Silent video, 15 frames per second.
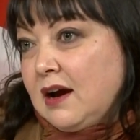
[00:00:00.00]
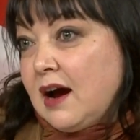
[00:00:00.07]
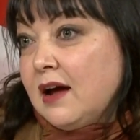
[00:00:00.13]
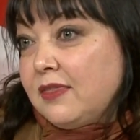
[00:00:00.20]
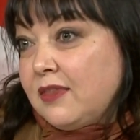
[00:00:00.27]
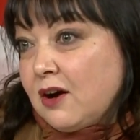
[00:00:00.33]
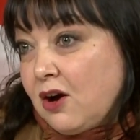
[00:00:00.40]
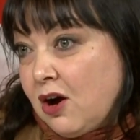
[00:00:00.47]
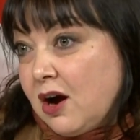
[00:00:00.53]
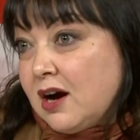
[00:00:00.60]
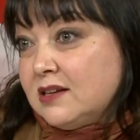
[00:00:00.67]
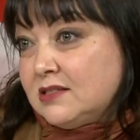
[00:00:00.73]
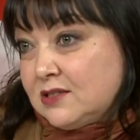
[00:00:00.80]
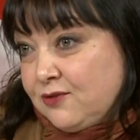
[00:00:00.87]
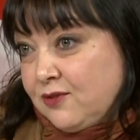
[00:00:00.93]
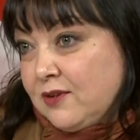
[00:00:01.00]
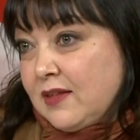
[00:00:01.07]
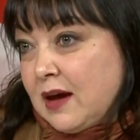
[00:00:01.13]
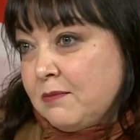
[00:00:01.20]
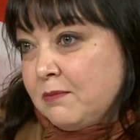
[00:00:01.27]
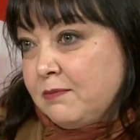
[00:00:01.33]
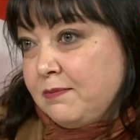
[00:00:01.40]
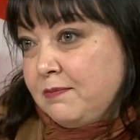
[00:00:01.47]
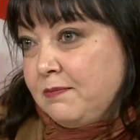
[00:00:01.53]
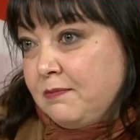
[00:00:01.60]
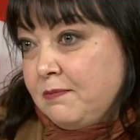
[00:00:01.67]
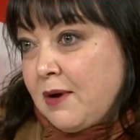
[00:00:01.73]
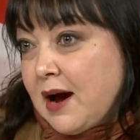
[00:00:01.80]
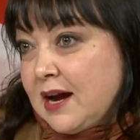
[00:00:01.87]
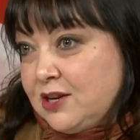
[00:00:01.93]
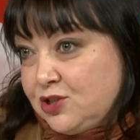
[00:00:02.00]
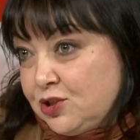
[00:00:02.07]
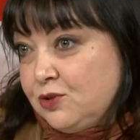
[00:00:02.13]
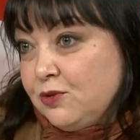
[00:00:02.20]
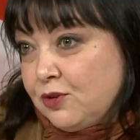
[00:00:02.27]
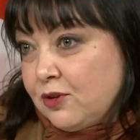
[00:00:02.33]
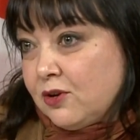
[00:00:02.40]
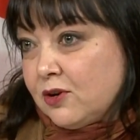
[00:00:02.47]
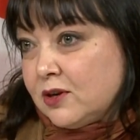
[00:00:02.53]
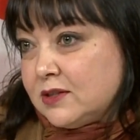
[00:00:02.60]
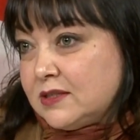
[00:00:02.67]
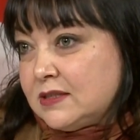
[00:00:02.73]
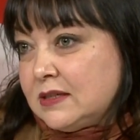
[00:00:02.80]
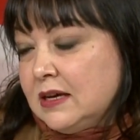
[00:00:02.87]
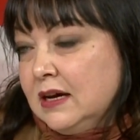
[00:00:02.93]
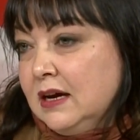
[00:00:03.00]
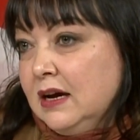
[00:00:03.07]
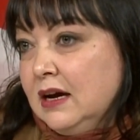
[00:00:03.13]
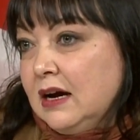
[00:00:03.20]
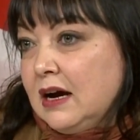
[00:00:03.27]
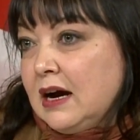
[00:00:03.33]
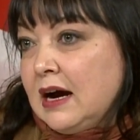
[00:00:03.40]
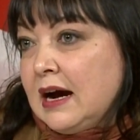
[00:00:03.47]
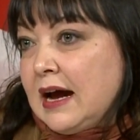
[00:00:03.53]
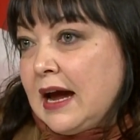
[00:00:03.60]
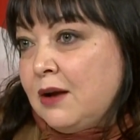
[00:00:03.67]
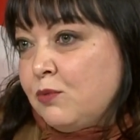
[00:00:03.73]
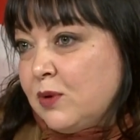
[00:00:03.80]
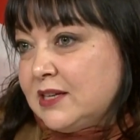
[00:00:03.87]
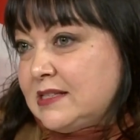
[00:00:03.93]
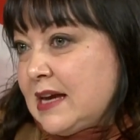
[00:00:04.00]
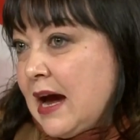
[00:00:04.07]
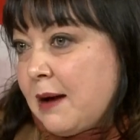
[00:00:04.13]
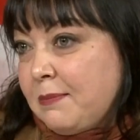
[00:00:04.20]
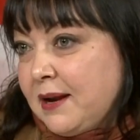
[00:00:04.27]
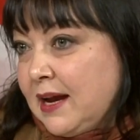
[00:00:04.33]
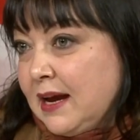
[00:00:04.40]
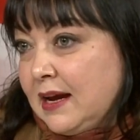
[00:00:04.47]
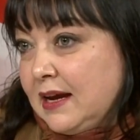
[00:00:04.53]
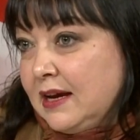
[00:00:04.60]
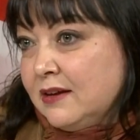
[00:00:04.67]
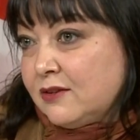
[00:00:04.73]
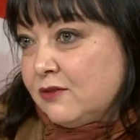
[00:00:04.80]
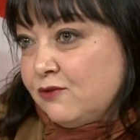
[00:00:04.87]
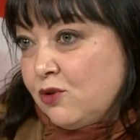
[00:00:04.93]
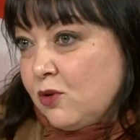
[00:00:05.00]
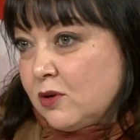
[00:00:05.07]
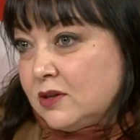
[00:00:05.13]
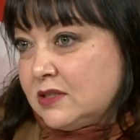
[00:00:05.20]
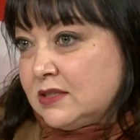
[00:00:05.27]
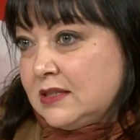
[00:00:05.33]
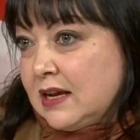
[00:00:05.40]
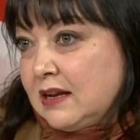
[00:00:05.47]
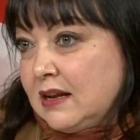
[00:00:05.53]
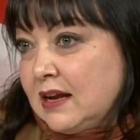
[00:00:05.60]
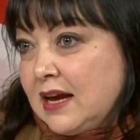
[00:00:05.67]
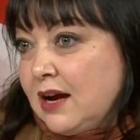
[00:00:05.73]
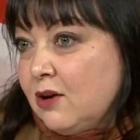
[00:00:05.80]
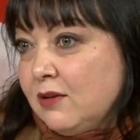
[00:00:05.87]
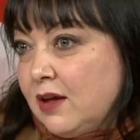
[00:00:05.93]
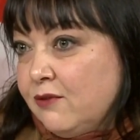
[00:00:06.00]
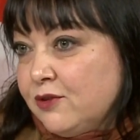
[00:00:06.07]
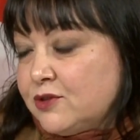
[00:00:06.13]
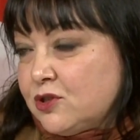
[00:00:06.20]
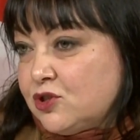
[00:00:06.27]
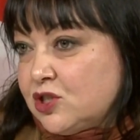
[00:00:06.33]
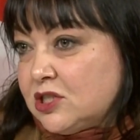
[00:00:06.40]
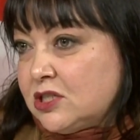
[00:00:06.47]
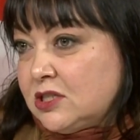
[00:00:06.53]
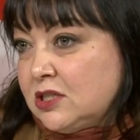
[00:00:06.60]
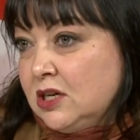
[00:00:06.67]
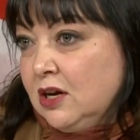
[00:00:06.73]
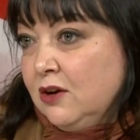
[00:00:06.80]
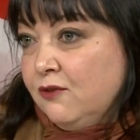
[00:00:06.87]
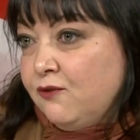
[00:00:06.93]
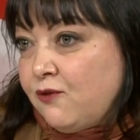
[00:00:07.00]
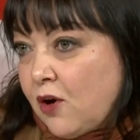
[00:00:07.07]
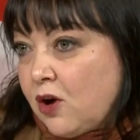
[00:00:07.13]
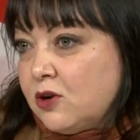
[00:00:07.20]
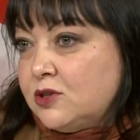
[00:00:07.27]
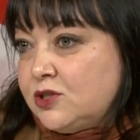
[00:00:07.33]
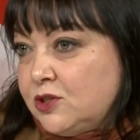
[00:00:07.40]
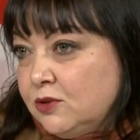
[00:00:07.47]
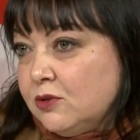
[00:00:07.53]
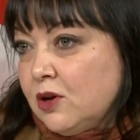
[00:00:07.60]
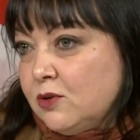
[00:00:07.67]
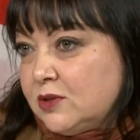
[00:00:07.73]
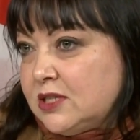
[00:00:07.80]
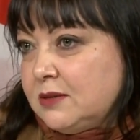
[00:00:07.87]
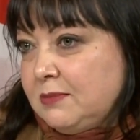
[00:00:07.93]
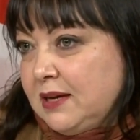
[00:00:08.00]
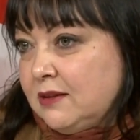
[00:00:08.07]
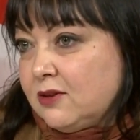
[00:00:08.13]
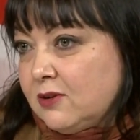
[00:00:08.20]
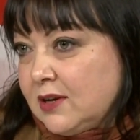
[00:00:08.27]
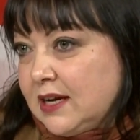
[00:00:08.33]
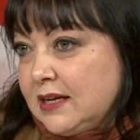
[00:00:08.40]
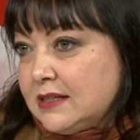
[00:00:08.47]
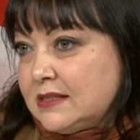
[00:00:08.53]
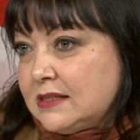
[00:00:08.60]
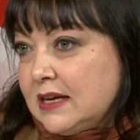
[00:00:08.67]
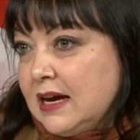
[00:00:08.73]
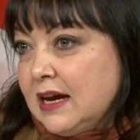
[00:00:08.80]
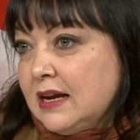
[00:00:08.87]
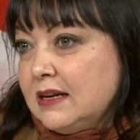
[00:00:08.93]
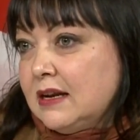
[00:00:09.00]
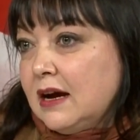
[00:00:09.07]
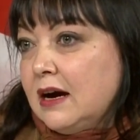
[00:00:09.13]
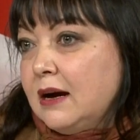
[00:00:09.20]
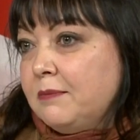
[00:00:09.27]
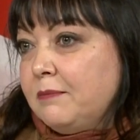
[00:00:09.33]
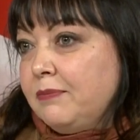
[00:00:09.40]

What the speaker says: cut the cost for them by 2/3. And what's happening is, of course, that the care levels are just far too low to meet their needs, and